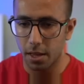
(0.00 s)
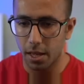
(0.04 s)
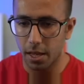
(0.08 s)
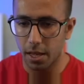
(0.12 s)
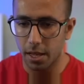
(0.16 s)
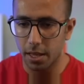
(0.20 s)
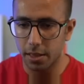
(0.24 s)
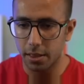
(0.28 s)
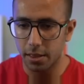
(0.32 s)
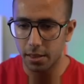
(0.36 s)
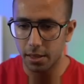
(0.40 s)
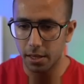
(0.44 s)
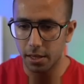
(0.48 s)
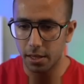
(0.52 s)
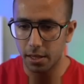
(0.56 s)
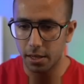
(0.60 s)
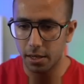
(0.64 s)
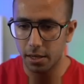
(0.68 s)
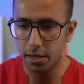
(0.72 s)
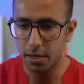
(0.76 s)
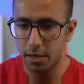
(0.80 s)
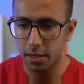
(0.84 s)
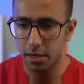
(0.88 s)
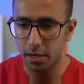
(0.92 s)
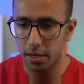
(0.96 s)
And
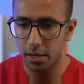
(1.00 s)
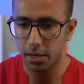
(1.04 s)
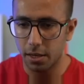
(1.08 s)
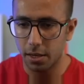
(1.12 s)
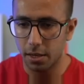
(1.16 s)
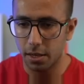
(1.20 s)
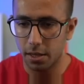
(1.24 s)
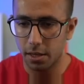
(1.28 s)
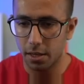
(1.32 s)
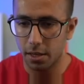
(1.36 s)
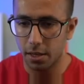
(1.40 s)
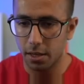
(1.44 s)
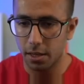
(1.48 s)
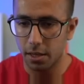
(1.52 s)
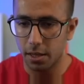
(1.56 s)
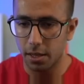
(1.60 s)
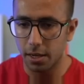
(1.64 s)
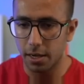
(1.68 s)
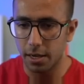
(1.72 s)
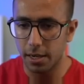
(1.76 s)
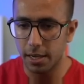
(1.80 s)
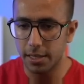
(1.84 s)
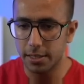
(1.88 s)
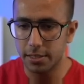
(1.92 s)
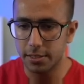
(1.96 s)
then
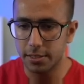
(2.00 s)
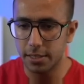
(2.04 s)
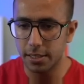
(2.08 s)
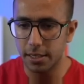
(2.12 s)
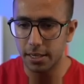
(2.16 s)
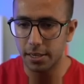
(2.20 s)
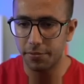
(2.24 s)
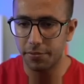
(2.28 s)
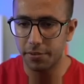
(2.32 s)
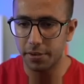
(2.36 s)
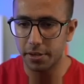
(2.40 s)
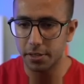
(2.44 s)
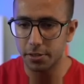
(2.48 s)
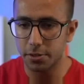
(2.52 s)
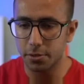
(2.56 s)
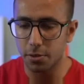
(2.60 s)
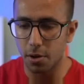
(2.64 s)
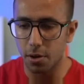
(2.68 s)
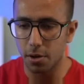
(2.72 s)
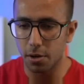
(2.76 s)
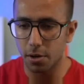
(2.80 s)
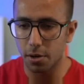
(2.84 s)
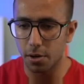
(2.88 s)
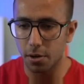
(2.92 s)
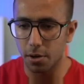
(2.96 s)
let's see if it is
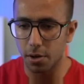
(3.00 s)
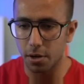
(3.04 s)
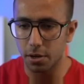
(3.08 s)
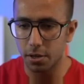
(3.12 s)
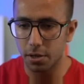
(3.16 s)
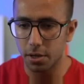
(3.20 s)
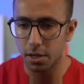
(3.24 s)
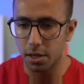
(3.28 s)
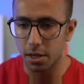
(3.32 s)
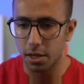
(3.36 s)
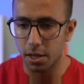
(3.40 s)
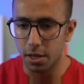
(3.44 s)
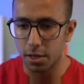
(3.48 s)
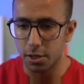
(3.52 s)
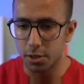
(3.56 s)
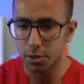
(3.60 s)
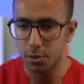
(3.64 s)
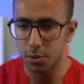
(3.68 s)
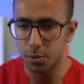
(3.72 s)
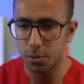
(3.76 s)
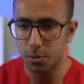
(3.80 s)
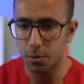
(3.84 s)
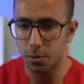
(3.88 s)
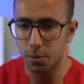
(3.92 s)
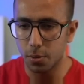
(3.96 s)
gone or not.
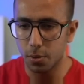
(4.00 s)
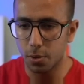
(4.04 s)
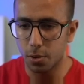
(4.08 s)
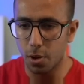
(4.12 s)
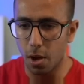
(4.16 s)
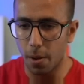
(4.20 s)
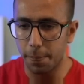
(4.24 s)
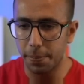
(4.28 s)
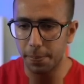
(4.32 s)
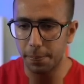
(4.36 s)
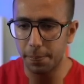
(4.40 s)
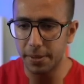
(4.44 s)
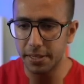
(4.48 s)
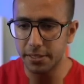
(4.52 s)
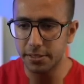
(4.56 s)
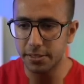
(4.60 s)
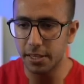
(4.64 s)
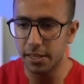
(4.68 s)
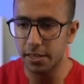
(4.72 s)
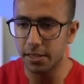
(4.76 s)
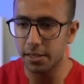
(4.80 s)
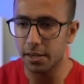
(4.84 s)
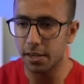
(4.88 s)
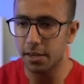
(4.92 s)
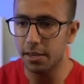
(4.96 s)
So copy
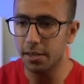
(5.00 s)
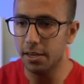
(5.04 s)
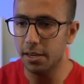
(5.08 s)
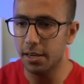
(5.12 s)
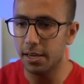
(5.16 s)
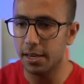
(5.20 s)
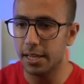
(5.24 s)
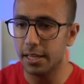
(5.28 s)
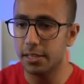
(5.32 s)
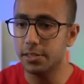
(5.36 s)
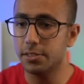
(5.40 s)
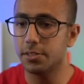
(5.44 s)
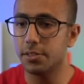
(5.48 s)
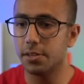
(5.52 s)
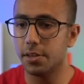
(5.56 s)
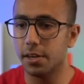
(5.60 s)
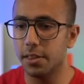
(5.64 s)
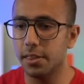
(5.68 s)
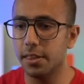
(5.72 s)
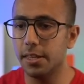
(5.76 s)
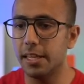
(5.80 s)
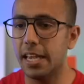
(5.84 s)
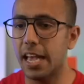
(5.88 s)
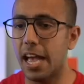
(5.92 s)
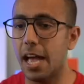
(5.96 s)
pasting done. Let's
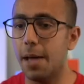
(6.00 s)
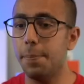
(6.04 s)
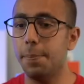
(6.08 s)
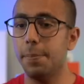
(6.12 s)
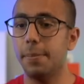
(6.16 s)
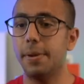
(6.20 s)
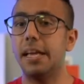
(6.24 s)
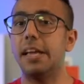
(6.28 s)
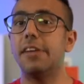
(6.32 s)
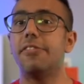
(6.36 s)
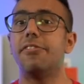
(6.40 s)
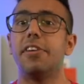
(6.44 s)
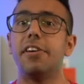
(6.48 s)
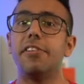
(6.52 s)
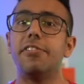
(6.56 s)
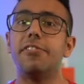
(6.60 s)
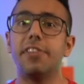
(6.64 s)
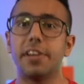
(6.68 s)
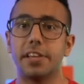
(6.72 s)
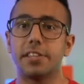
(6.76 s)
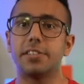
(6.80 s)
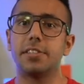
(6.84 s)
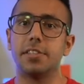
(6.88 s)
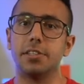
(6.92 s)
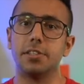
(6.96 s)
run the app if it
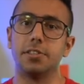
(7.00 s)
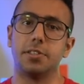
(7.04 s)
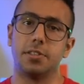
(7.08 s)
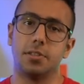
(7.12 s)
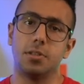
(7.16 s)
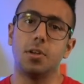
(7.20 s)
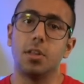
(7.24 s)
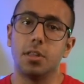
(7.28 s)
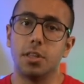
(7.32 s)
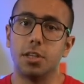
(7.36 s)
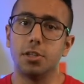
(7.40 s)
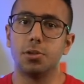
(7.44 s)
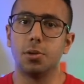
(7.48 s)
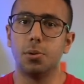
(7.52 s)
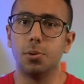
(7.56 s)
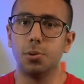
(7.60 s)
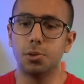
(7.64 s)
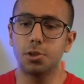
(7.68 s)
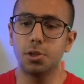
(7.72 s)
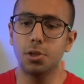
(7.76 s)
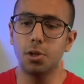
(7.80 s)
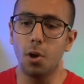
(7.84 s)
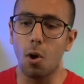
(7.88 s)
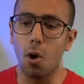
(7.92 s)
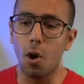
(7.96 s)
fixes the
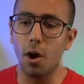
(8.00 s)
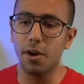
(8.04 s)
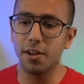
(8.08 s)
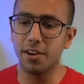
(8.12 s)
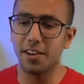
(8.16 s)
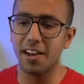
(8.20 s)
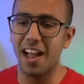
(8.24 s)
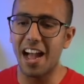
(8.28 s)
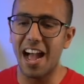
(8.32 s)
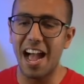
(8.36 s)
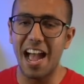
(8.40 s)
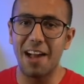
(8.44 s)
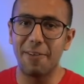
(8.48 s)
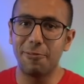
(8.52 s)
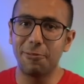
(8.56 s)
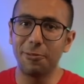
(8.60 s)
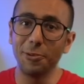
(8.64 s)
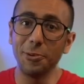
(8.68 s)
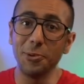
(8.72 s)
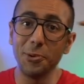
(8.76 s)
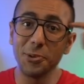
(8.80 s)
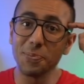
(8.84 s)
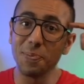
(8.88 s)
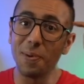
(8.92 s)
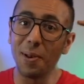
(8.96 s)
solution or I have to
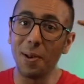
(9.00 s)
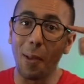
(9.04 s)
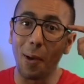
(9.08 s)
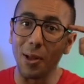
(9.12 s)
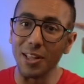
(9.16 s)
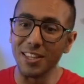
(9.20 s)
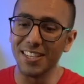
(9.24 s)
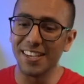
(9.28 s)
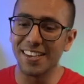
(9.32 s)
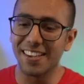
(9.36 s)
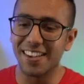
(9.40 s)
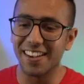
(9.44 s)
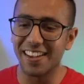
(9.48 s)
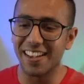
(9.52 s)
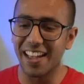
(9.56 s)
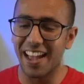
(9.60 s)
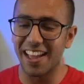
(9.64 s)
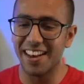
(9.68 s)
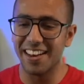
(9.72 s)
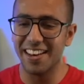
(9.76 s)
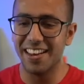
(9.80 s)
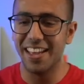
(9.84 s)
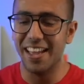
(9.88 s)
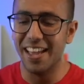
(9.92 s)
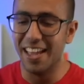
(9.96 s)
use my logic
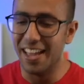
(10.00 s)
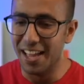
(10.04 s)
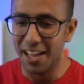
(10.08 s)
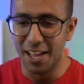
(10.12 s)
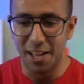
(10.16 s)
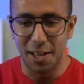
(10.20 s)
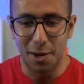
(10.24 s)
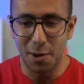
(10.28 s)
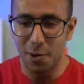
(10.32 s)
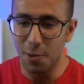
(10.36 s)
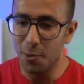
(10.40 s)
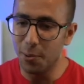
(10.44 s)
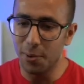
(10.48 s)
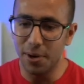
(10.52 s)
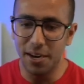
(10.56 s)
again. No,